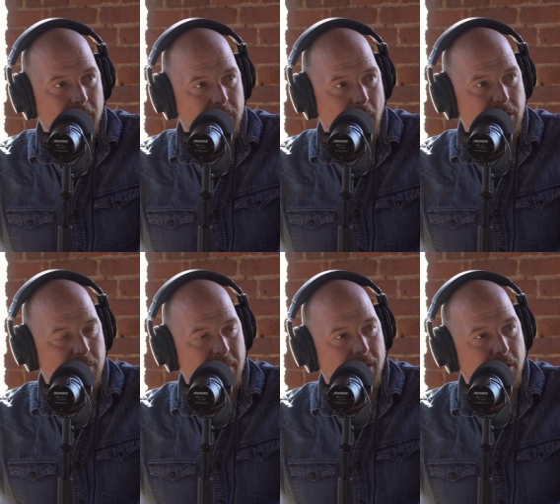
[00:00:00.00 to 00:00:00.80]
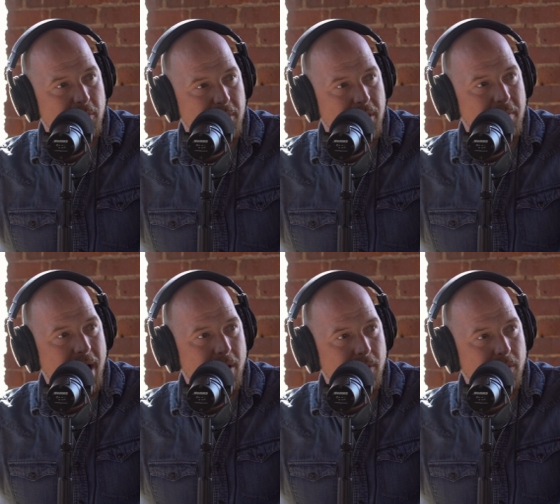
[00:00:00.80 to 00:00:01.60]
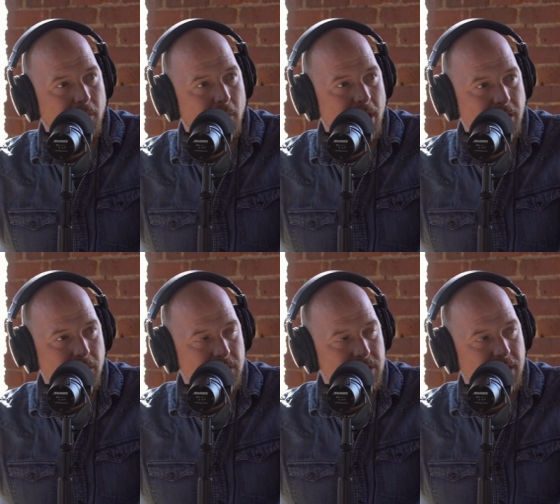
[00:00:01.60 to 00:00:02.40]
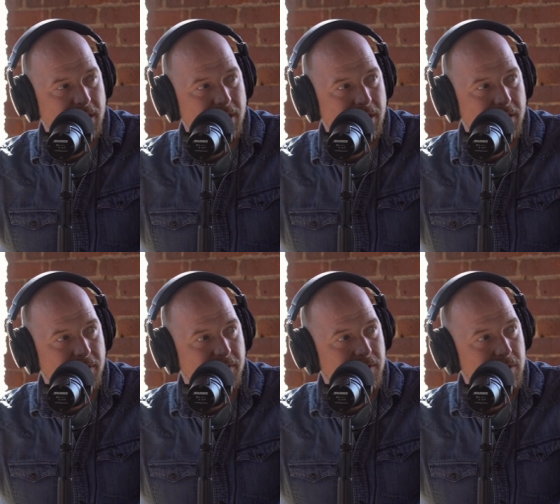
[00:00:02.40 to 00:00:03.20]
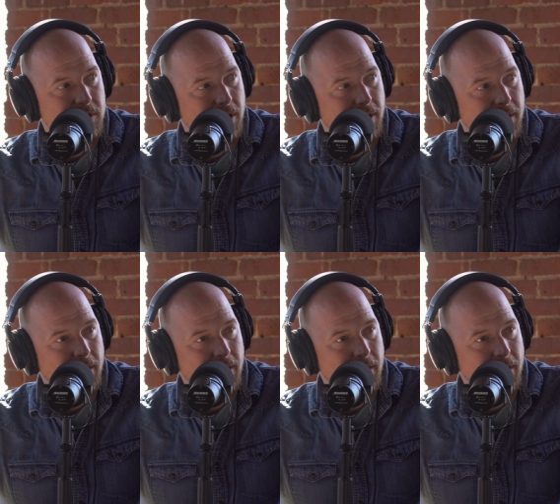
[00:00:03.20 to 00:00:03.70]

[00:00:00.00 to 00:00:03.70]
Talk to me a little bit about what you see in the future.